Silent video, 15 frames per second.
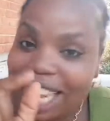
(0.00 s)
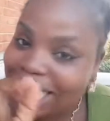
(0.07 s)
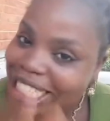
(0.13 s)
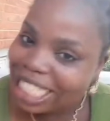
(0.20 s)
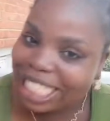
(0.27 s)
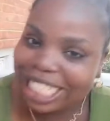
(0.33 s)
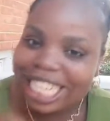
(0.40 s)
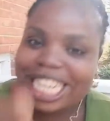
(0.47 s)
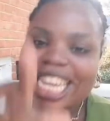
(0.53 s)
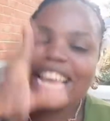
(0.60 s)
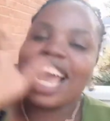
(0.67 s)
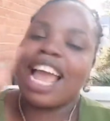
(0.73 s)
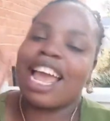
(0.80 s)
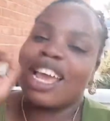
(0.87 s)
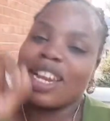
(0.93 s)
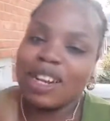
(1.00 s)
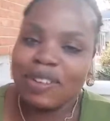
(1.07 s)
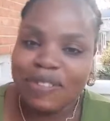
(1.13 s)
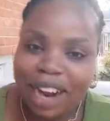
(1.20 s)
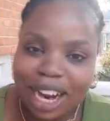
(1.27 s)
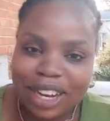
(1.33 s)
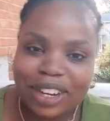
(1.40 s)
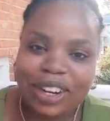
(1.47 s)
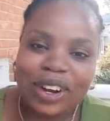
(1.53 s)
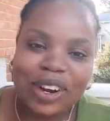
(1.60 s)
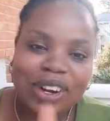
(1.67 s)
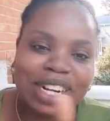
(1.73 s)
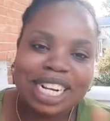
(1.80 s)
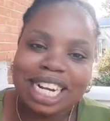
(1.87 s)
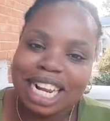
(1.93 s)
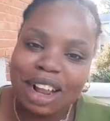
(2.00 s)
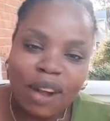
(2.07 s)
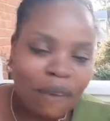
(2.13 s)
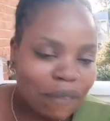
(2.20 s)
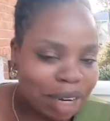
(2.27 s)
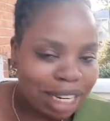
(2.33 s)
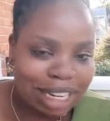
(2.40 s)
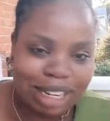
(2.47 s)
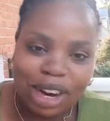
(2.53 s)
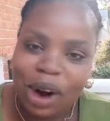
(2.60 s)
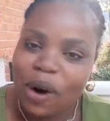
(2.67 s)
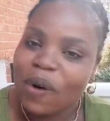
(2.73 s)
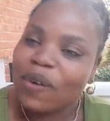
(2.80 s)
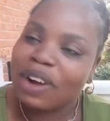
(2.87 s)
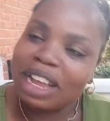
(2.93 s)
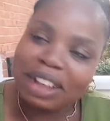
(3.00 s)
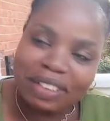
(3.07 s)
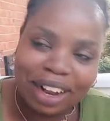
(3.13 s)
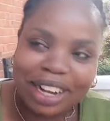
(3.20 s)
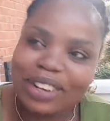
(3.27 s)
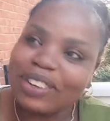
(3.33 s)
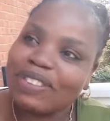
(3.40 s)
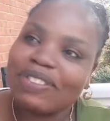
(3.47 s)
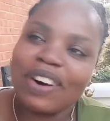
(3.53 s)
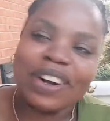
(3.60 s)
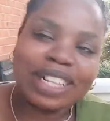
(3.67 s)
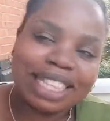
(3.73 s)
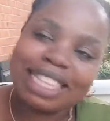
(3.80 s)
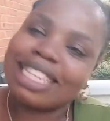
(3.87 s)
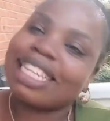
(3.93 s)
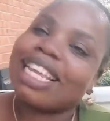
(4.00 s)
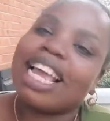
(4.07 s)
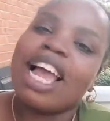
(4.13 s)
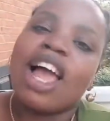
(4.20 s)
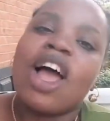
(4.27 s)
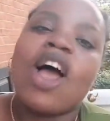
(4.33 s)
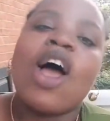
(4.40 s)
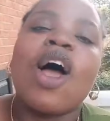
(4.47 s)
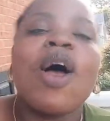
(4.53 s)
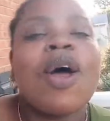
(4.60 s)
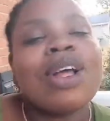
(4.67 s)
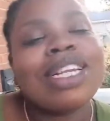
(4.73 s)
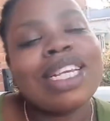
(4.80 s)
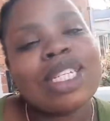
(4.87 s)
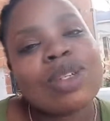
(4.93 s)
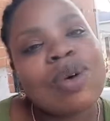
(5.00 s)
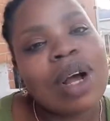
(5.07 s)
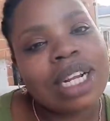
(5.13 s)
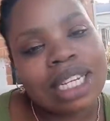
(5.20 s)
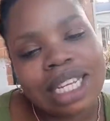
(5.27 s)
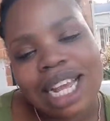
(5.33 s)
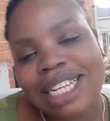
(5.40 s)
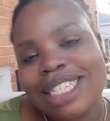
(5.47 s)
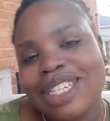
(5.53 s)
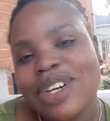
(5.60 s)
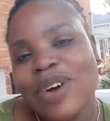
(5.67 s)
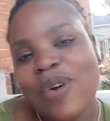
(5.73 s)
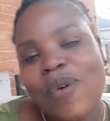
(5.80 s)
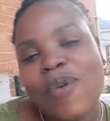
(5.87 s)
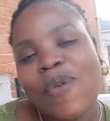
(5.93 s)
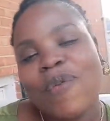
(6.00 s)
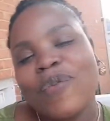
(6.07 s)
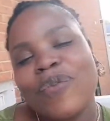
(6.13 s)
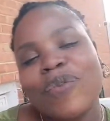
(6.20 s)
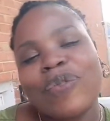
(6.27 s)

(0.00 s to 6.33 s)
that's G in the background. But then I wave and do, but this one cat, you know.